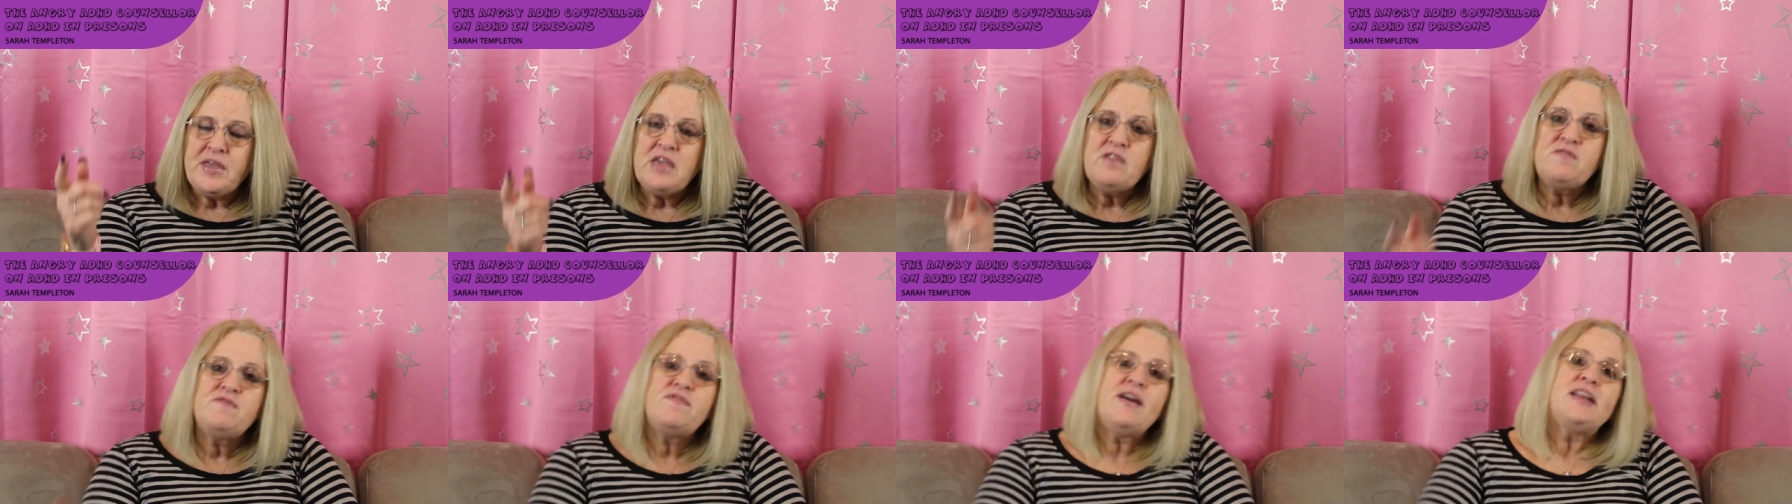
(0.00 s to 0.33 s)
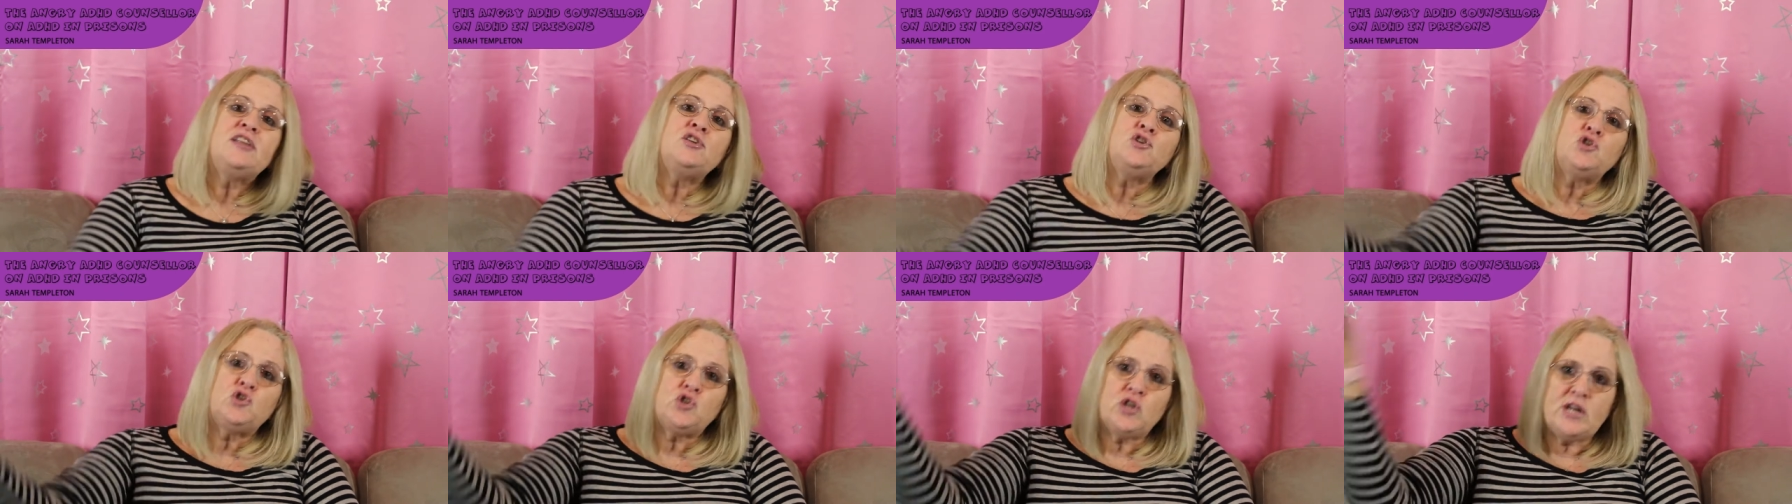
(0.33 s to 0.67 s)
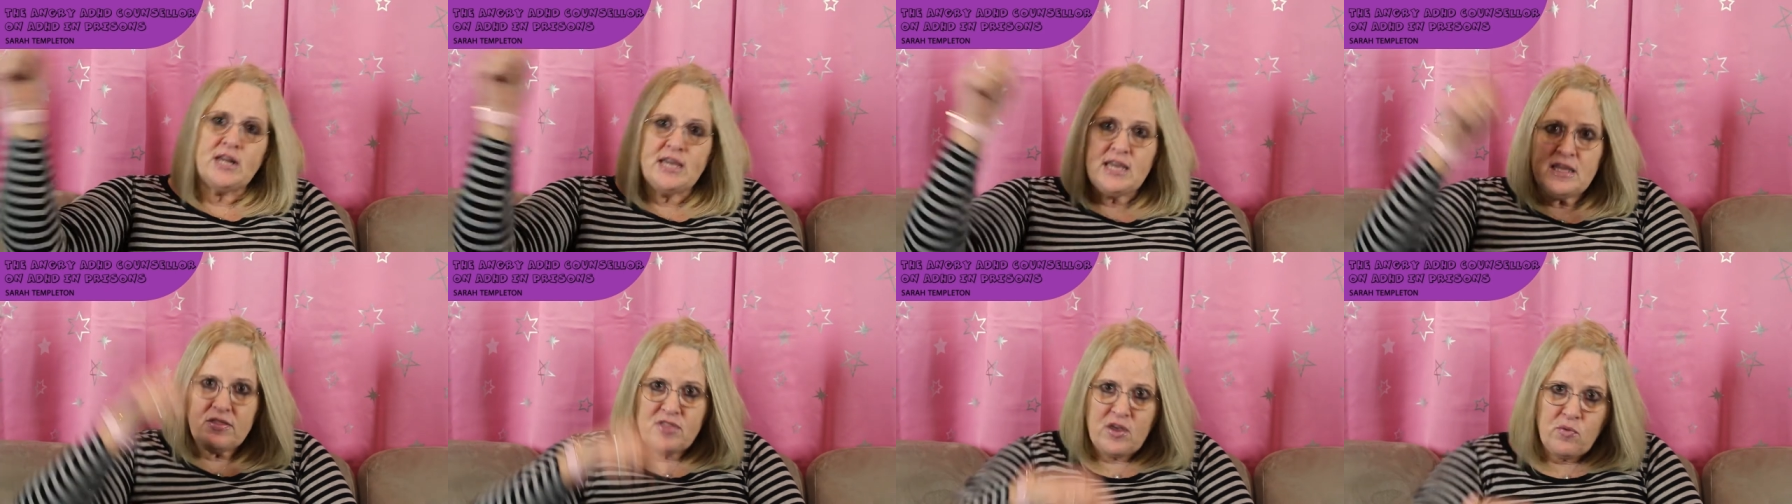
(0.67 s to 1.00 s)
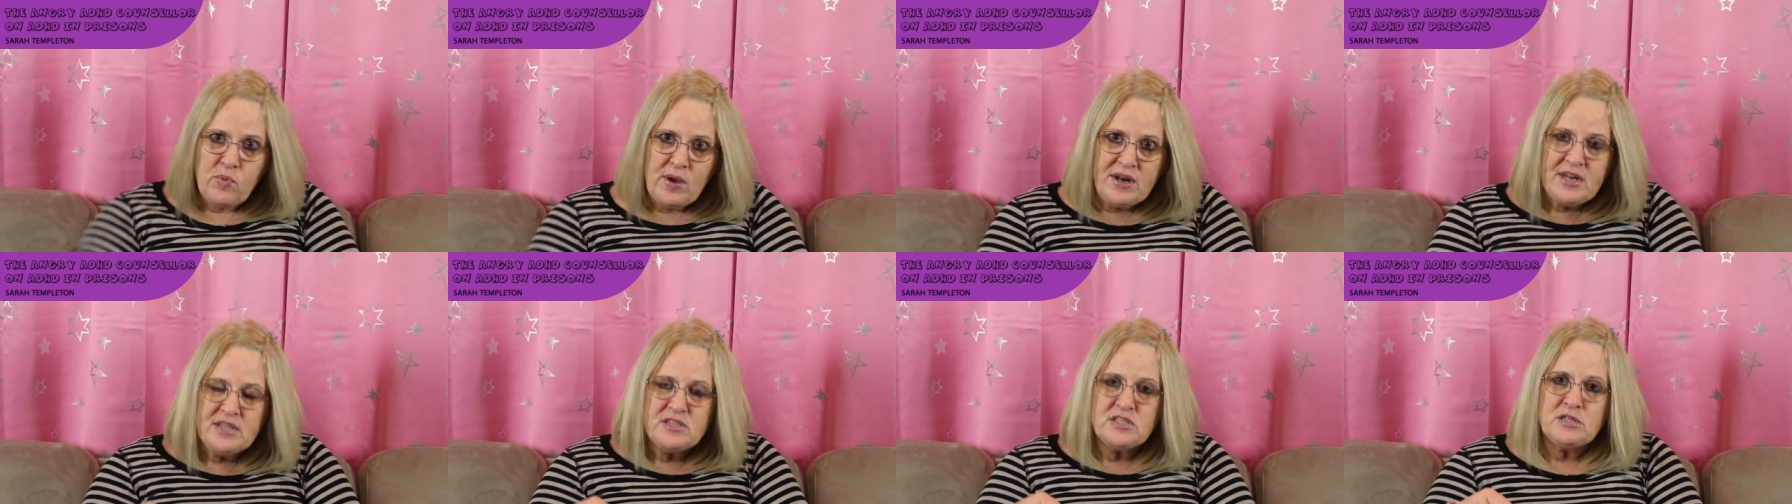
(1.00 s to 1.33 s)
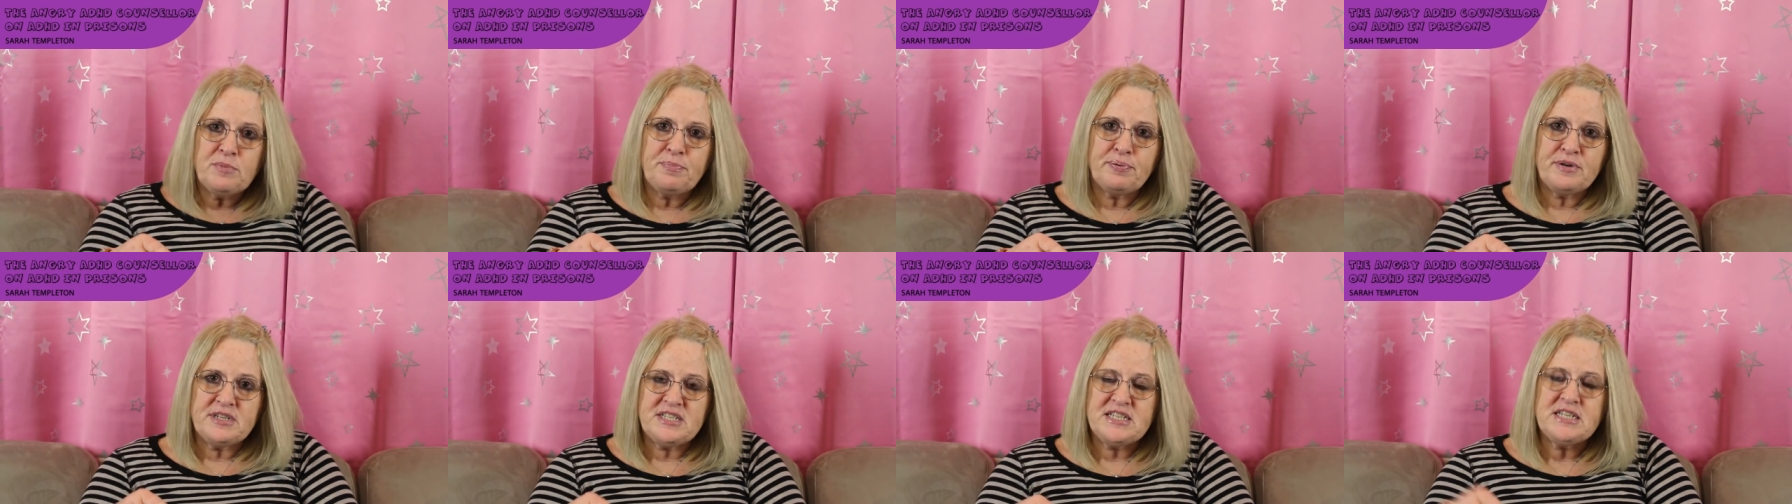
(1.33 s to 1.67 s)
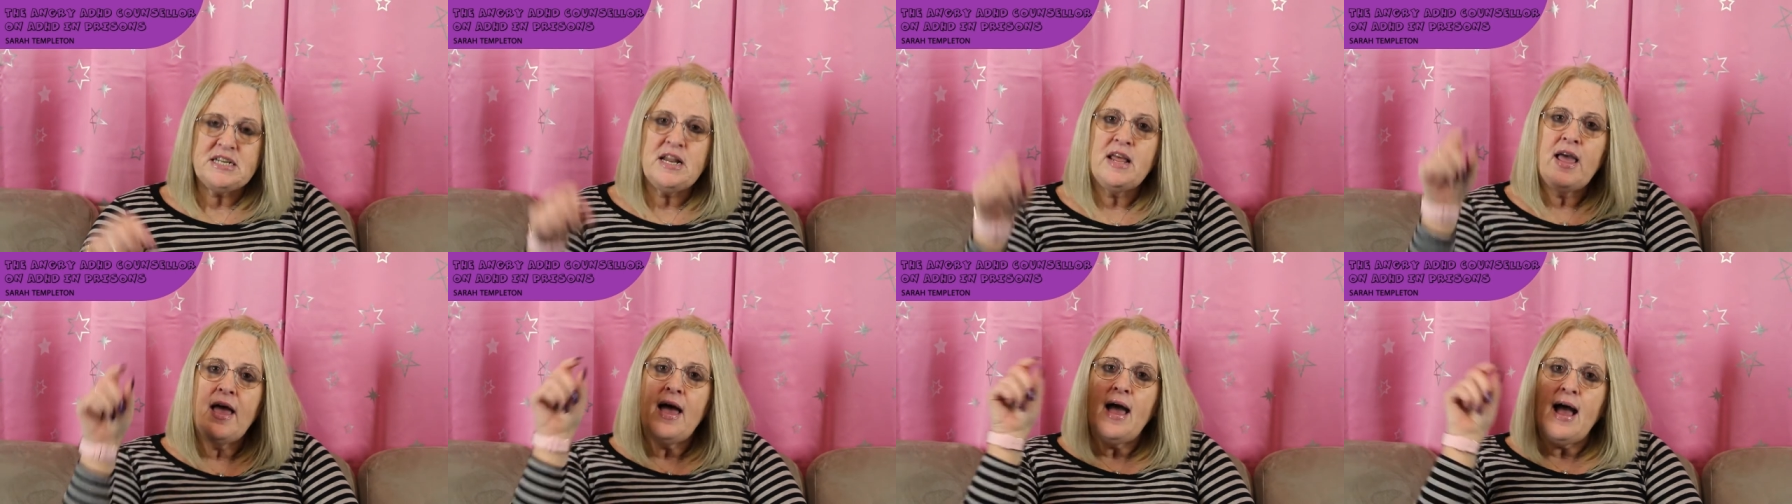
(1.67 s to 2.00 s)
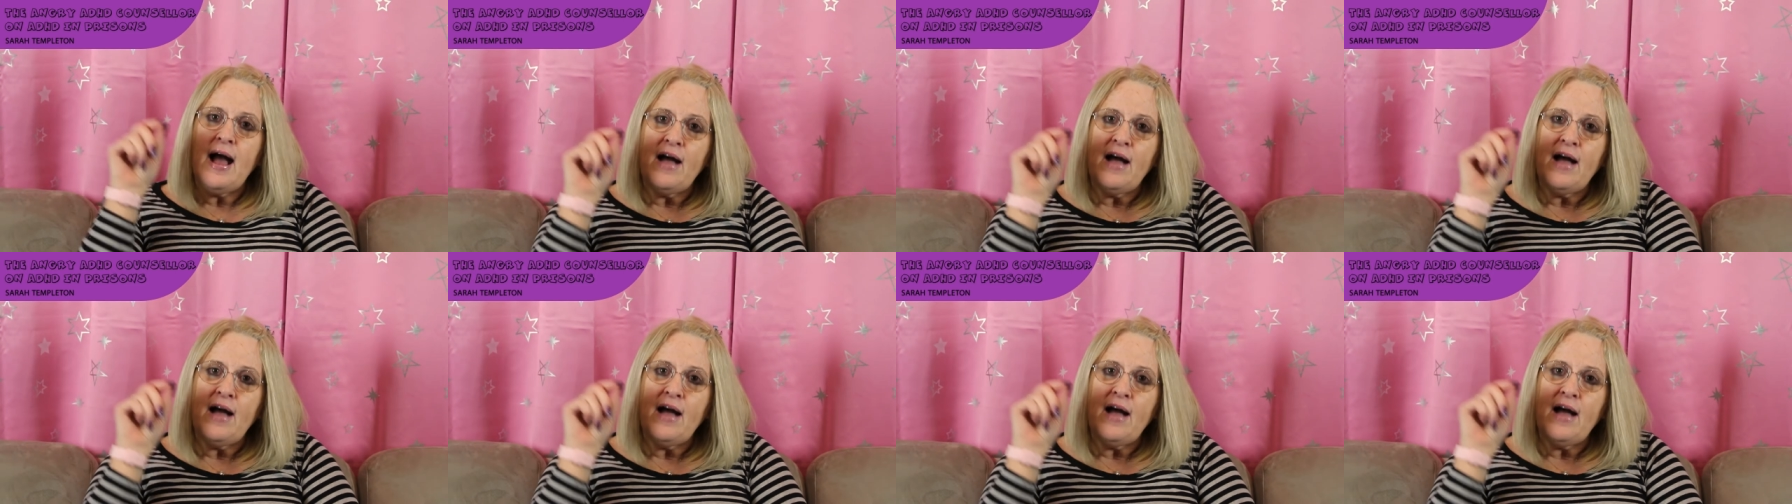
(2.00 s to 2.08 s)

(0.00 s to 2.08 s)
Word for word: Eventually, they went into the prison